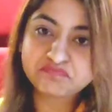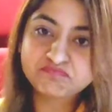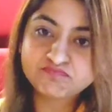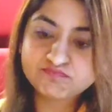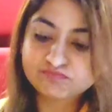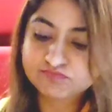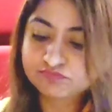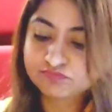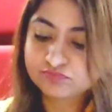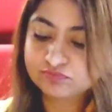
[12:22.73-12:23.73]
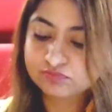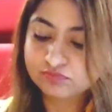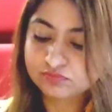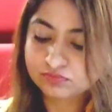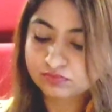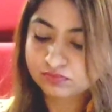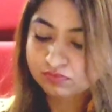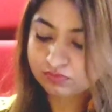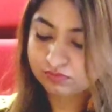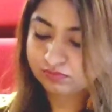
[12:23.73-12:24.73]

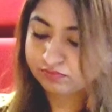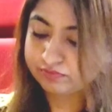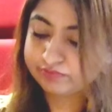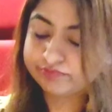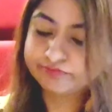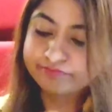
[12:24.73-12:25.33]
(silence)